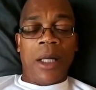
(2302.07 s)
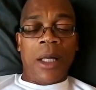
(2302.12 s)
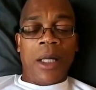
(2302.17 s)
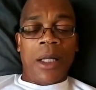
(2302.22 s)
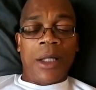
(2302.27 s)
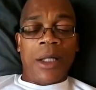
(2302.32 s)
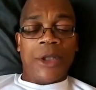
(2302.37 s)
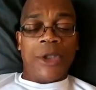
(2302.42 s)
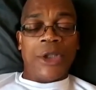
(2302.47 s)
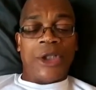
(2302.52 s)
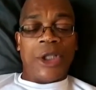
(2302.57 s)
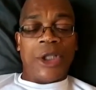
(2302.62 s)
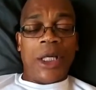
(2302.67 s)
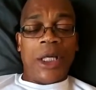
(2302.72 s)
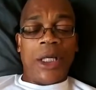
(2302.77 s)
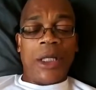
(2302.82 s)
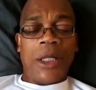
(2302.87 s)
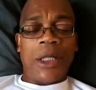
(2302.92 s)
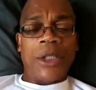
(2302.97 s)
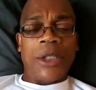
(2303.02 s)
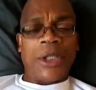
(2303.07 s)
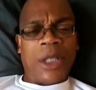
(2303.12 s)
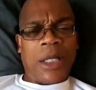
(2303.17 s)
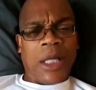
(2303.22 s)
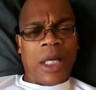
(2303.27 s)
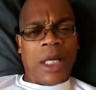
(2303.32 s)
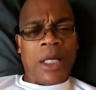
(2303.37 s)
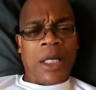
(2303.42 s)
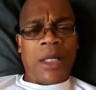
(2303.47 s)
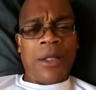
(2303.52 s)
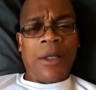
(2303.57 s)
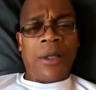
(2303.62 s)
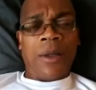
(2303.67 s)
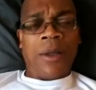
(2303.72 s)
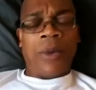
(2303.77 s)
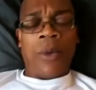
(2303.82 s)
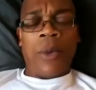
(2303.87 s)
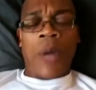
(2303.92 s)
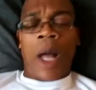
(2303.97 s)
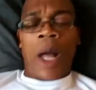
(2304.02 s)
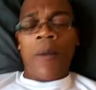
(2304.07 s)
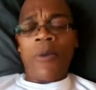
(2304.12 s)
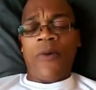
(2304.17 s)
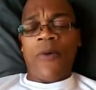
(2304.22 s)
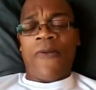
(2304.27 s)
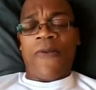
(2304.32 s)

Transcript: Jeanine. I'm going to